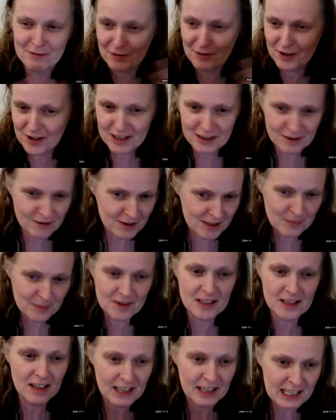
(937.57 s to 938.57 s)
if you think of
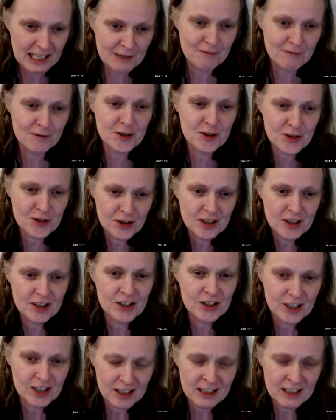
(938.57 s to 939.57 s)
something like
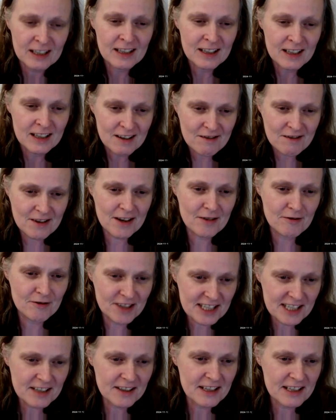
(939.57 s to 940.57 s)
infrastructure, then
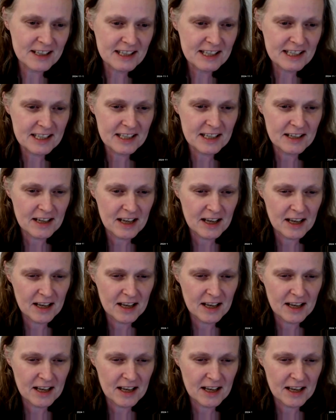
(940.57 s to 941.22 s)
resilience